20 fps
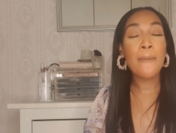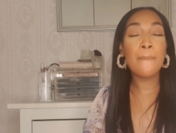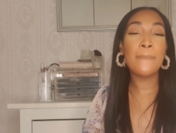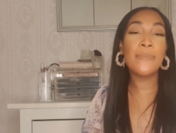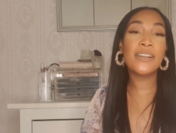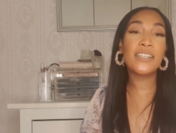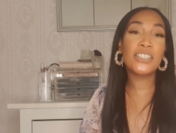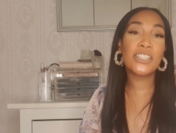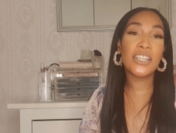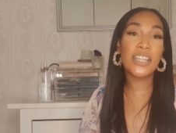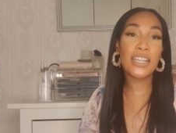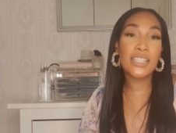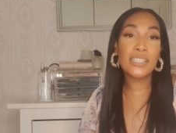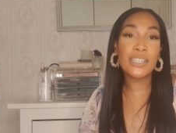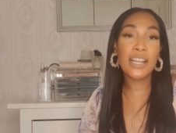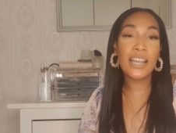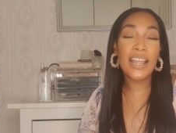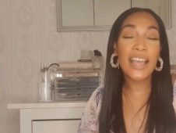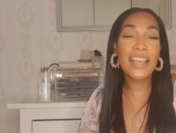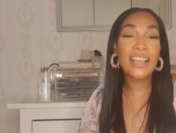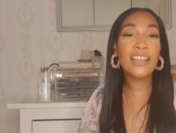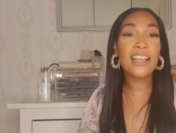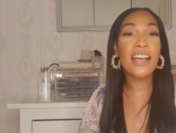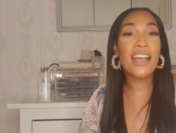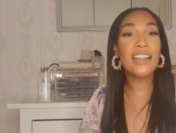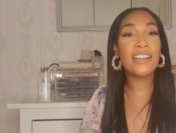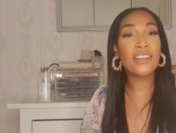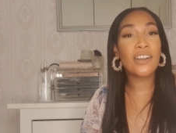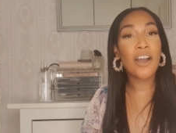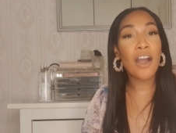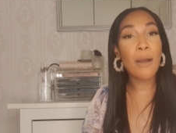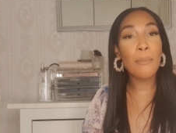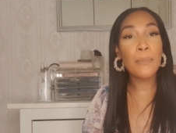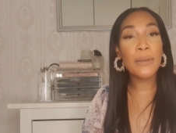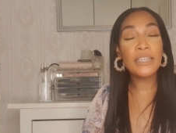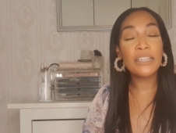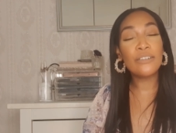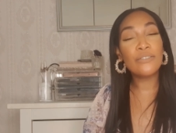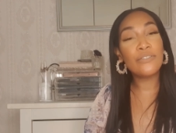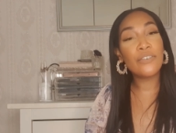make sure that you like and
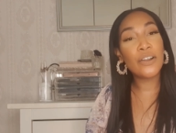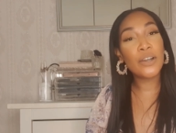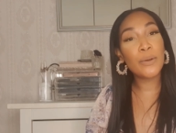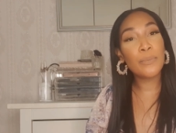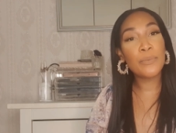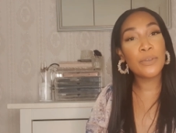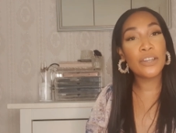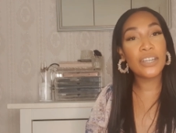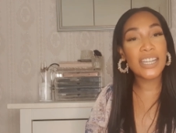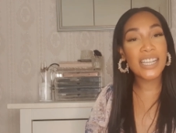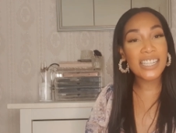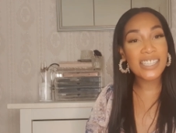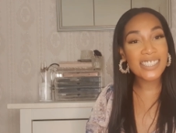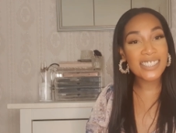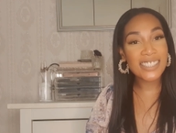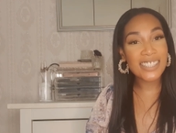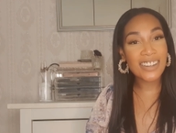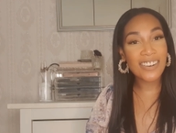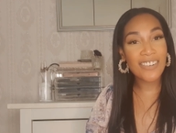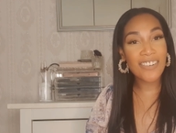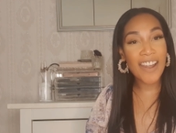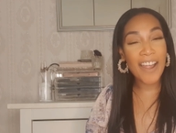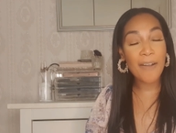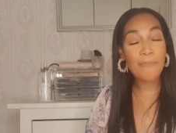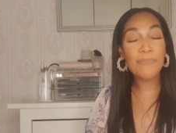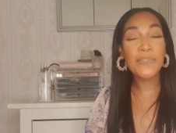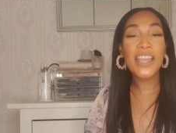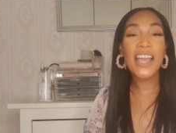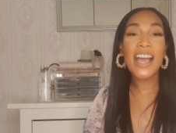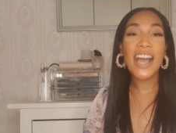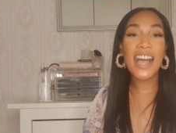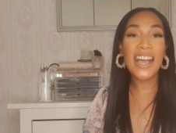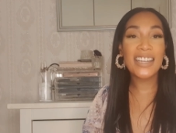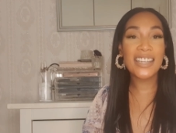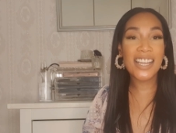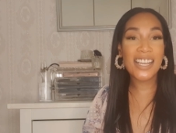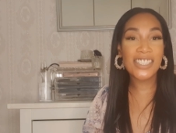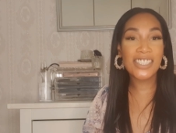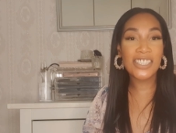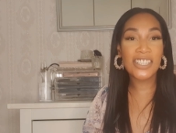comment, and follow me on Instagram
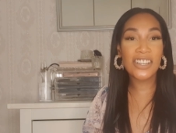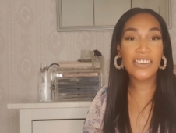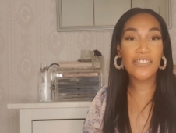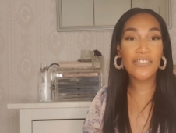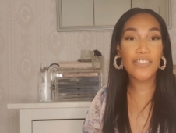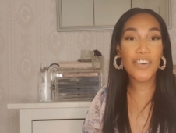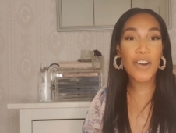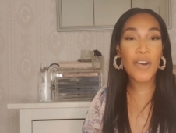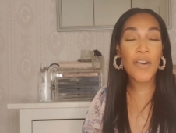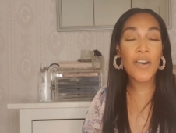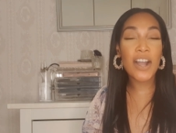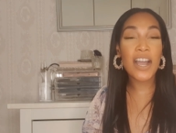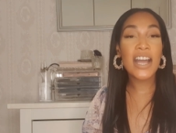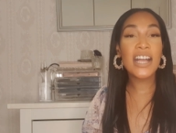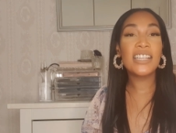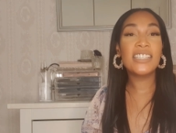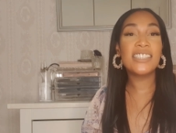at @AshleyandVogue.